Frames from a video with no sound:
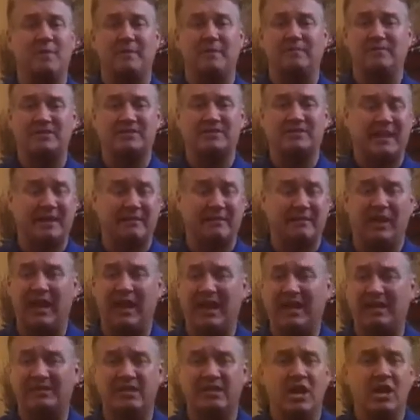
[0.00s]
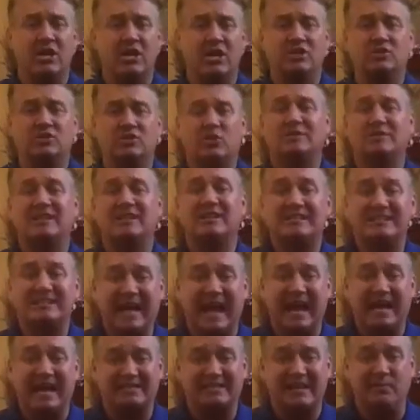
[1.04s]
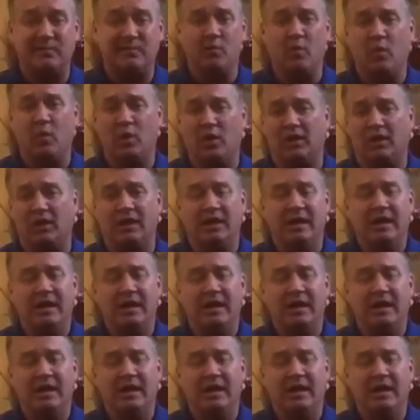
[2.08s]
up the same legs, so it's the exact same work,